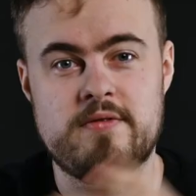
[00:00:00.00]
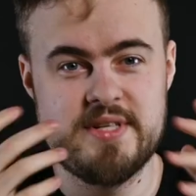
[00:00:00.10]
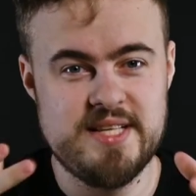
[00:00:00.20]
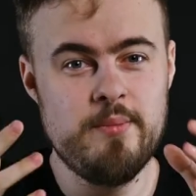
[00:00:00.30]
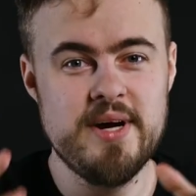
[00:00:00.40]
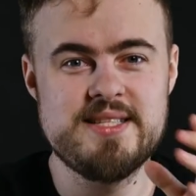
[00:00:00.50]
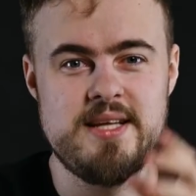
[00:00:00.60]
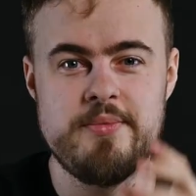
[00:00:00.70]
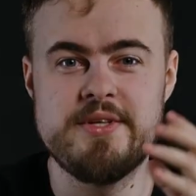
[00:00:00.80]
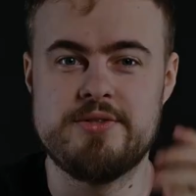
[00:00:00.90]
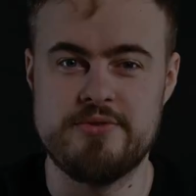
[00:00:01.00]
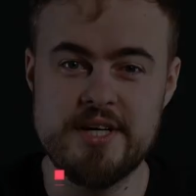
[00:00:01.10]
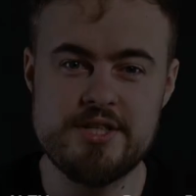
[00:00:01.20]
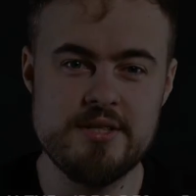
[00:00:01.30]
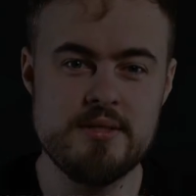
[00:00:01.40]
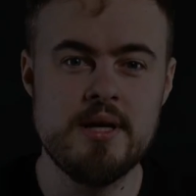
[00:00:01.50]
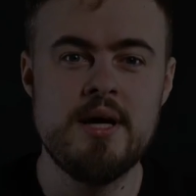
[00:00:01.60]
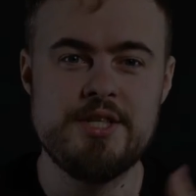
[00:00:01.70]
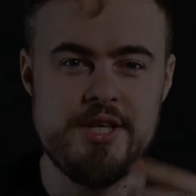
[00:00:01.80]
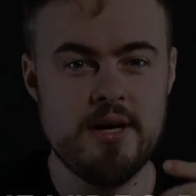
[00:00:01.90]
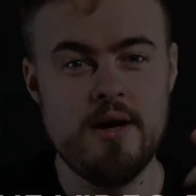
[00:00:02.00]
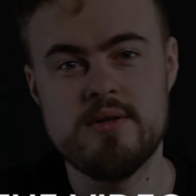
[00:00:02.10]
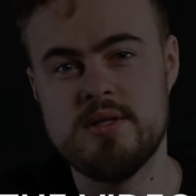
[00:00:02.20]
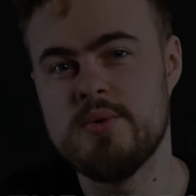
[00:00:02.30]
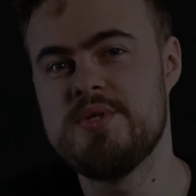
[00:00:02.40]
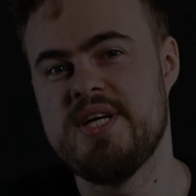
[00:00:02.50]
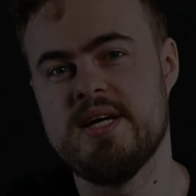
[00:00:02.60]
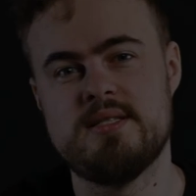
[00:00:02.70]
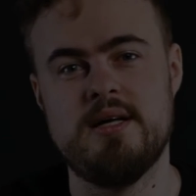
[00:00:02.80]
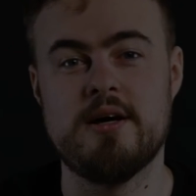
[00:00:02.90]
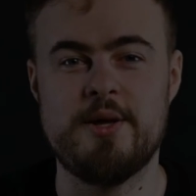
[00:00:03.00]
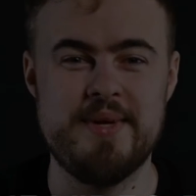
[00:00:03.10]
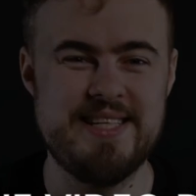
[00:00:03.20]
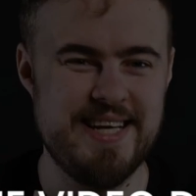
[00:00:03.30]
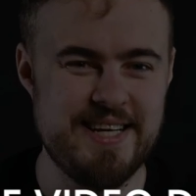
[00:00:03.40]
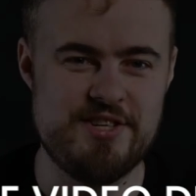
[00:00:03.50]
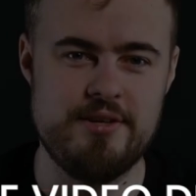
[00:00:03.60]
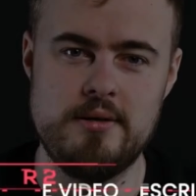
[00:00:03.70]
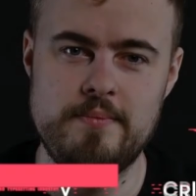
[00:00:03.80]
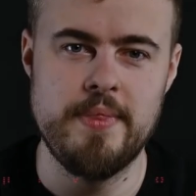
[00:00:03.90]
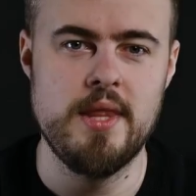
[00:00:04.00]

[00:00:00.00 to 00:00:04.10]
For step-by-step instructions, check out Node.js documentation.